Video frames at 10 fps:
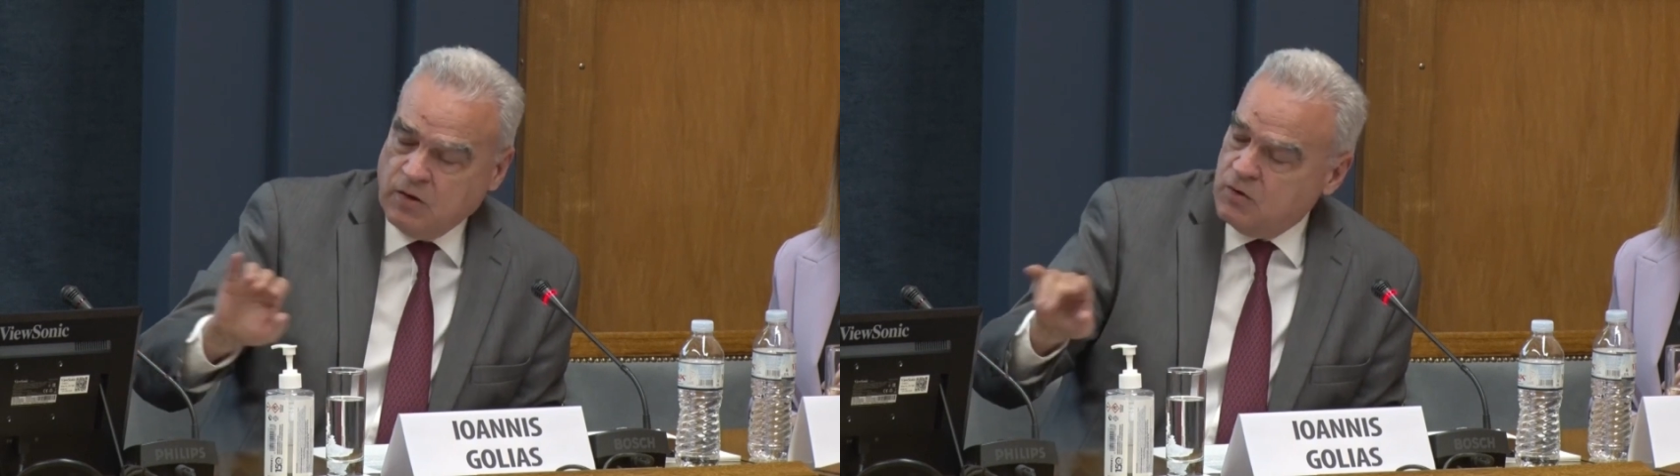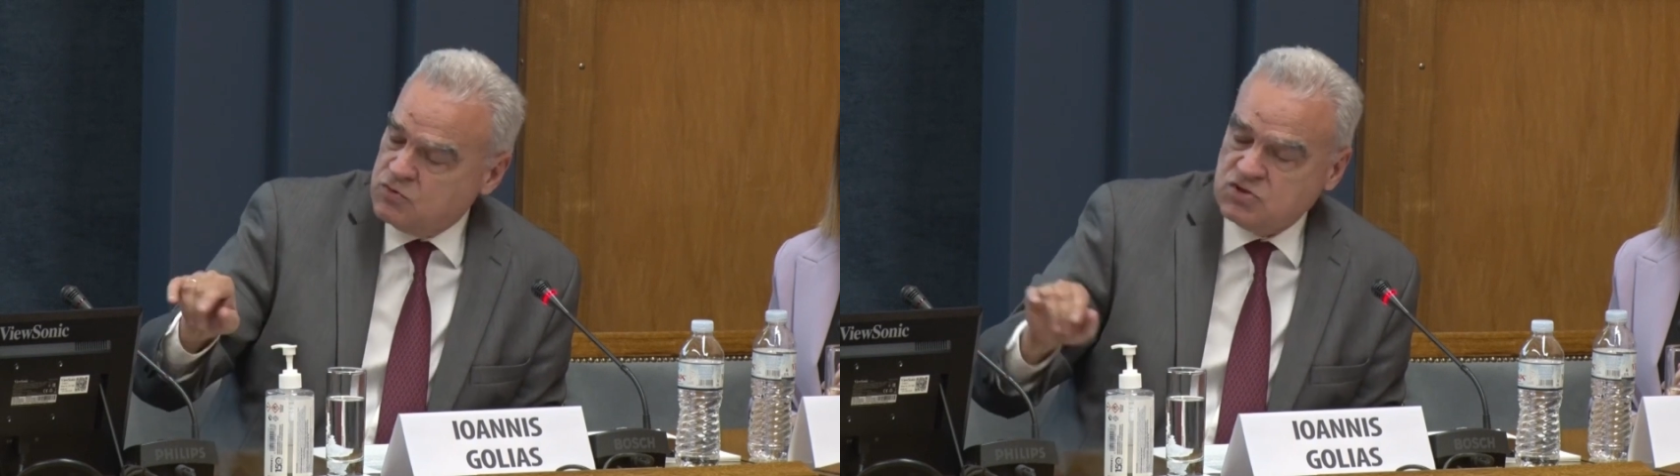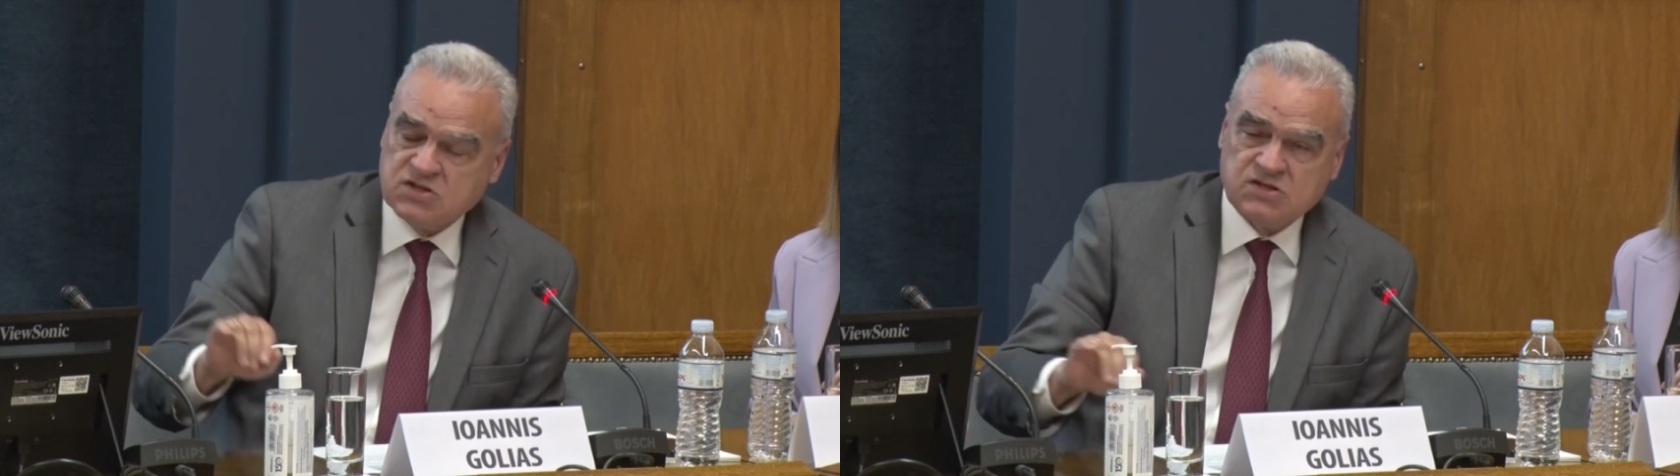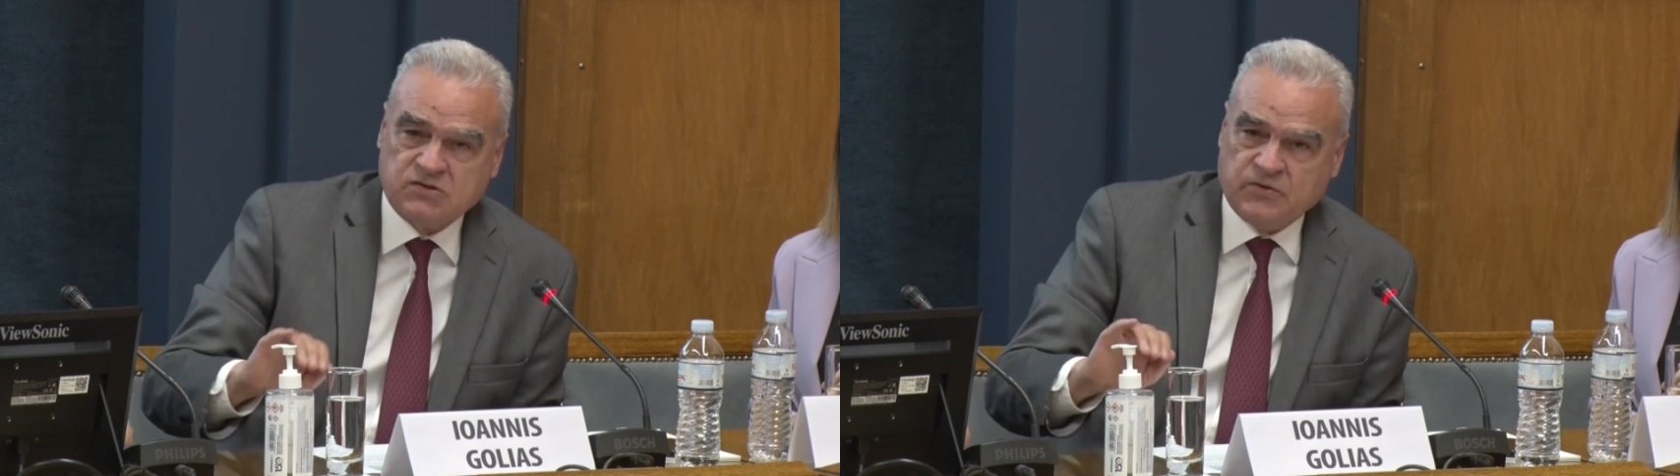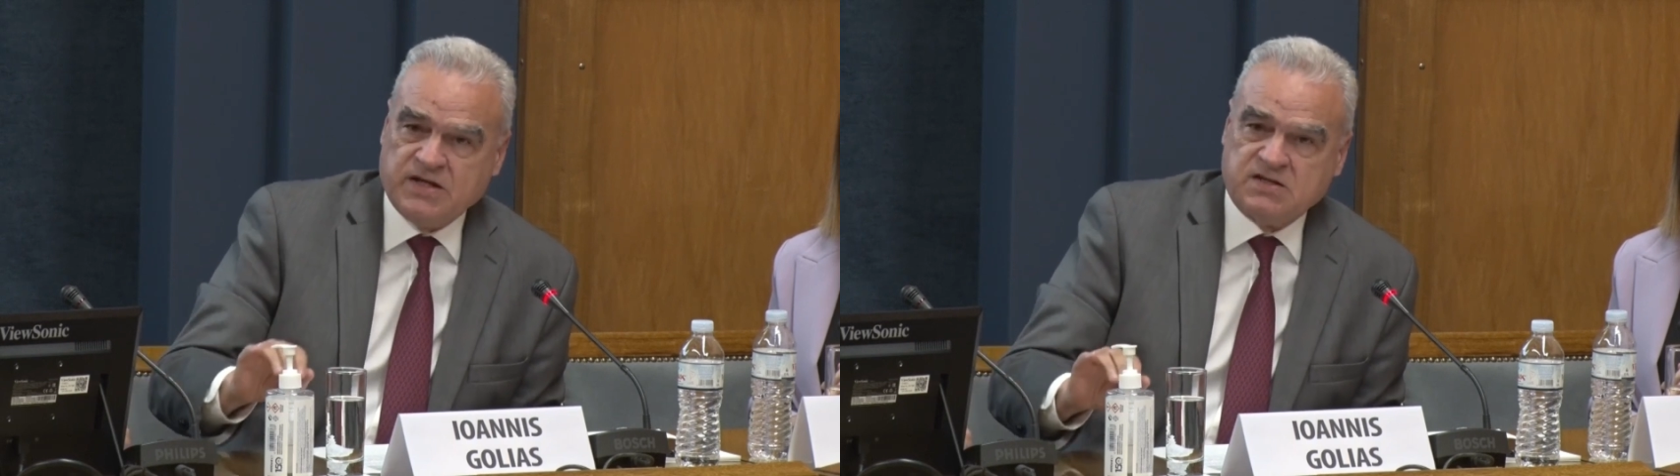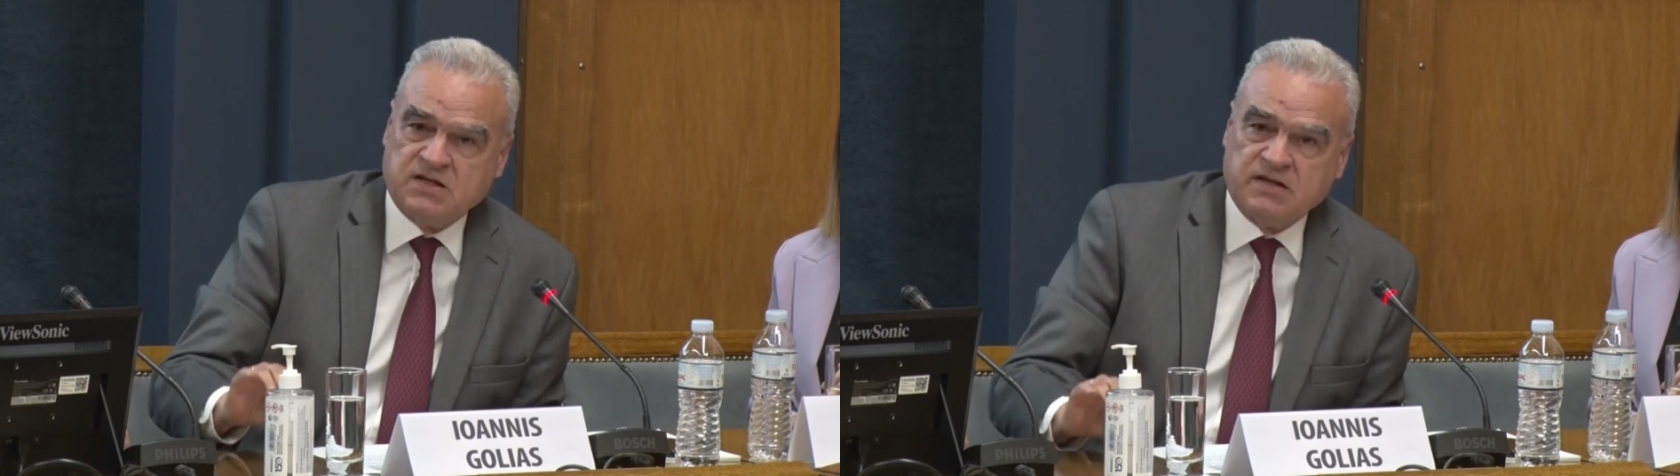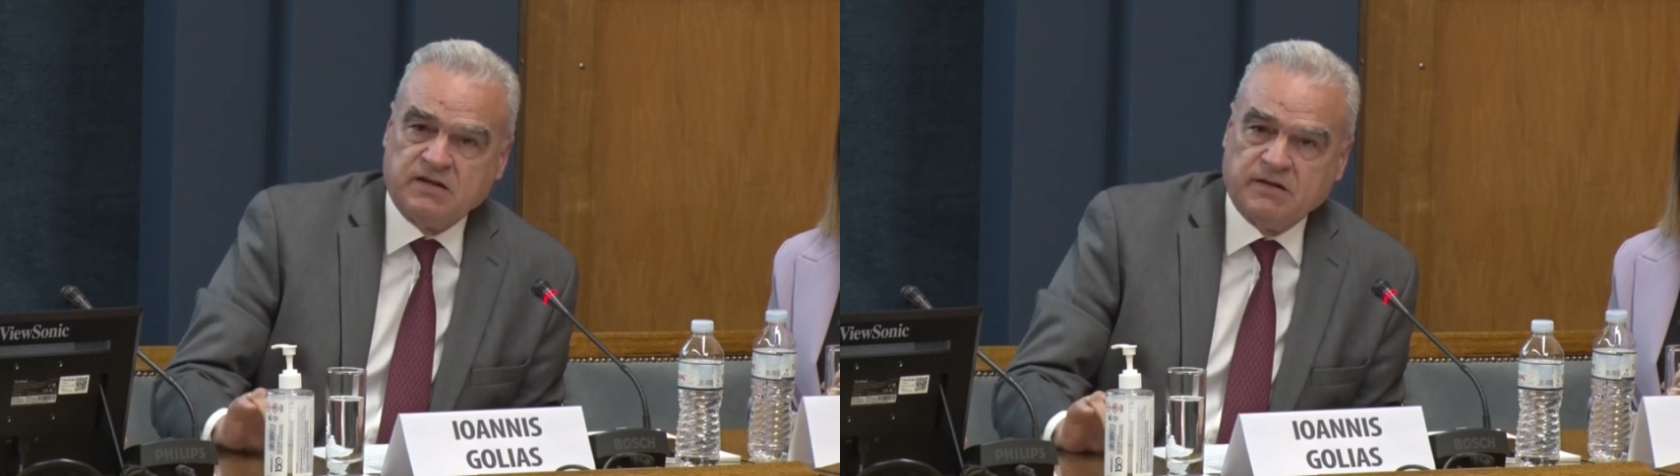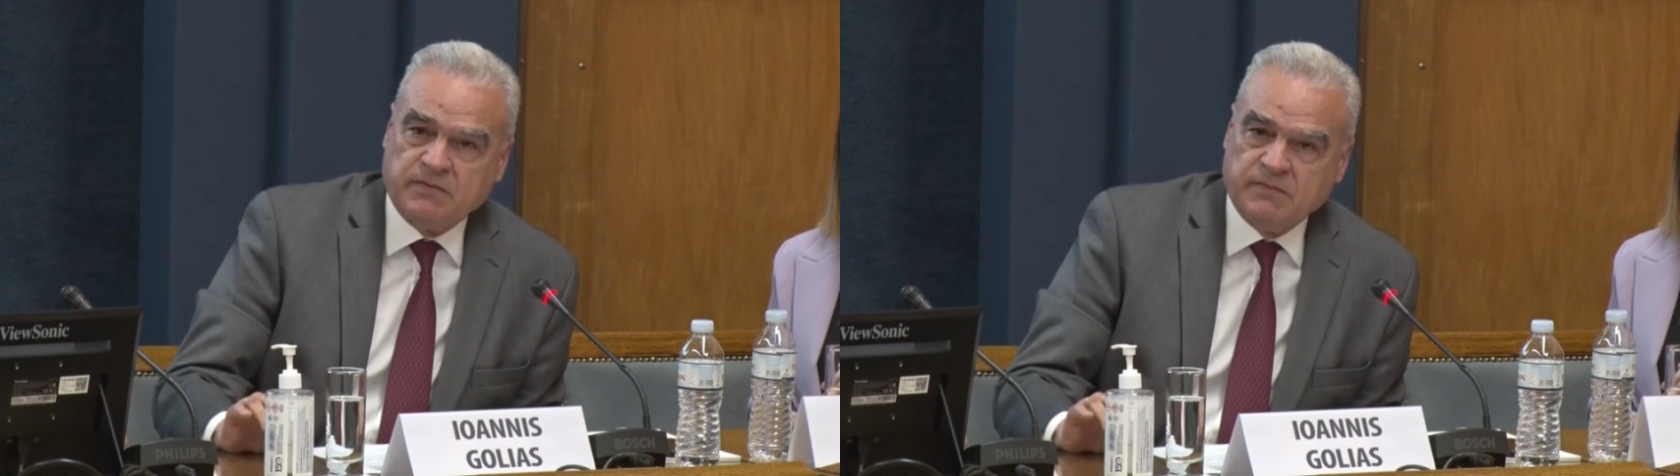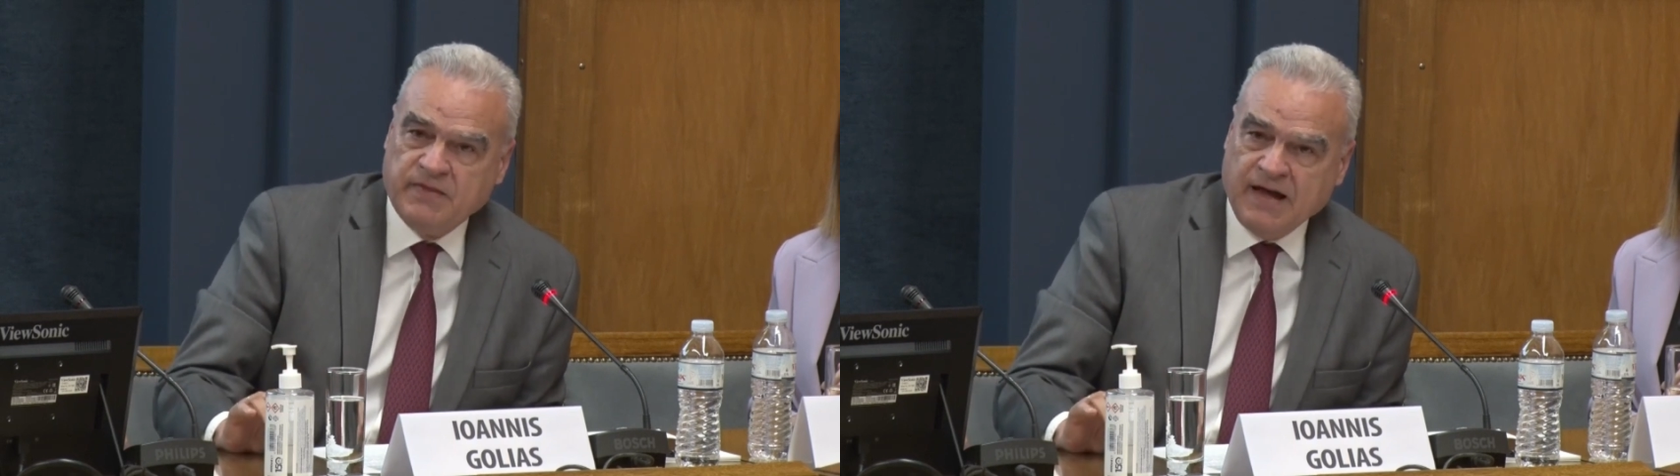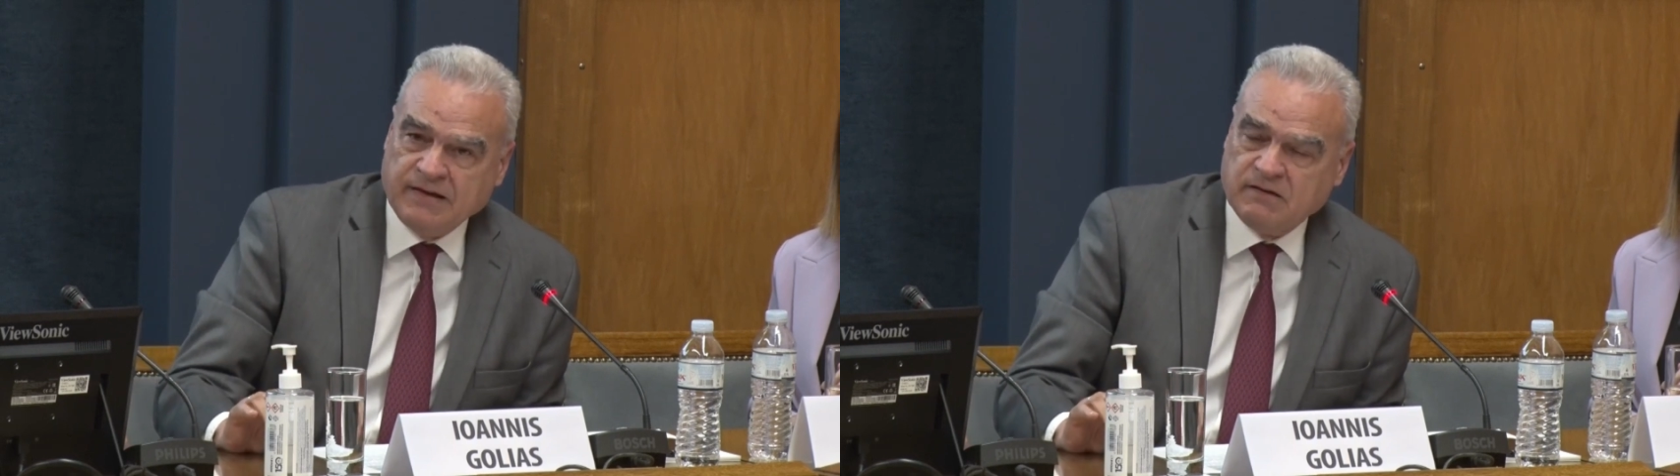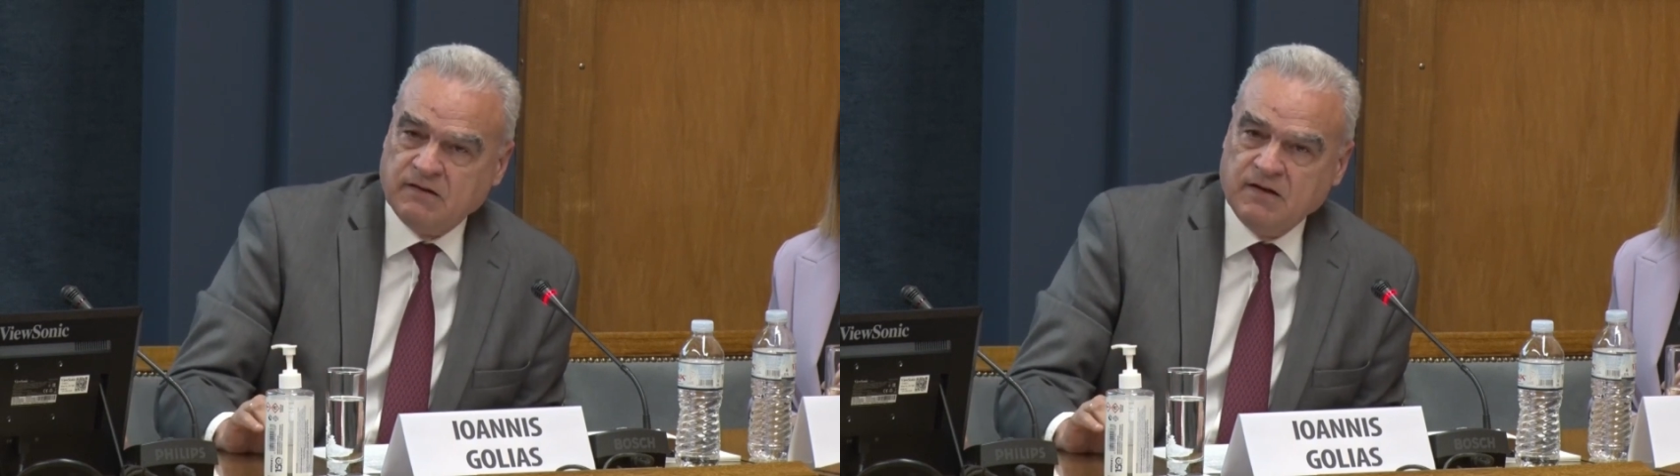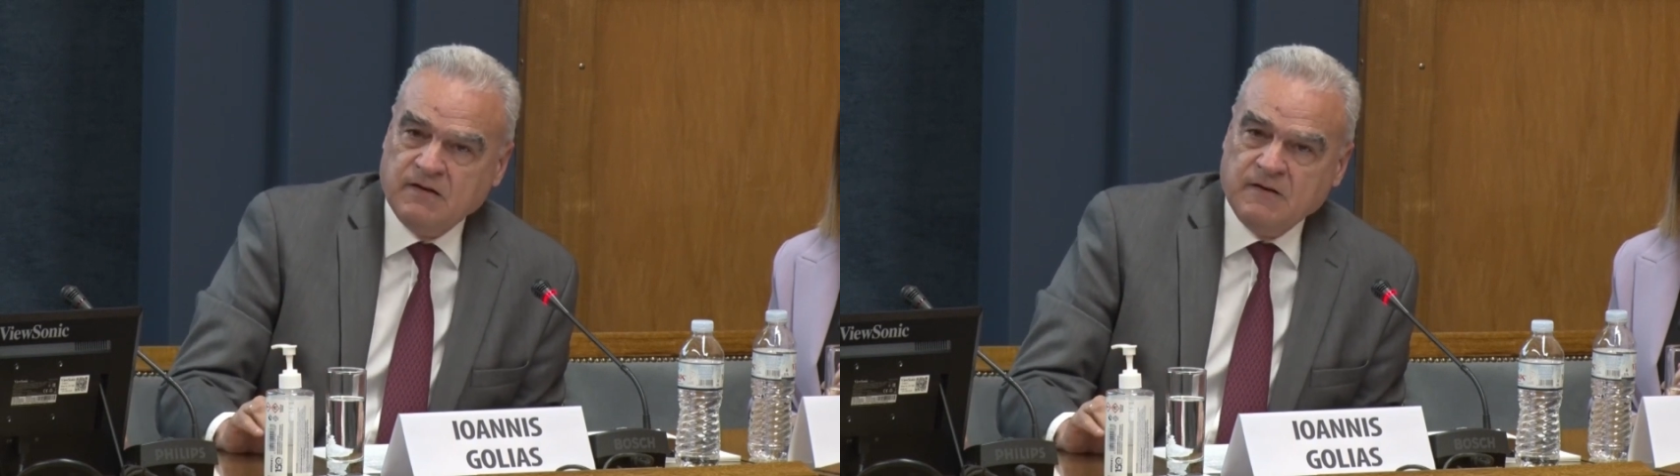close stressing that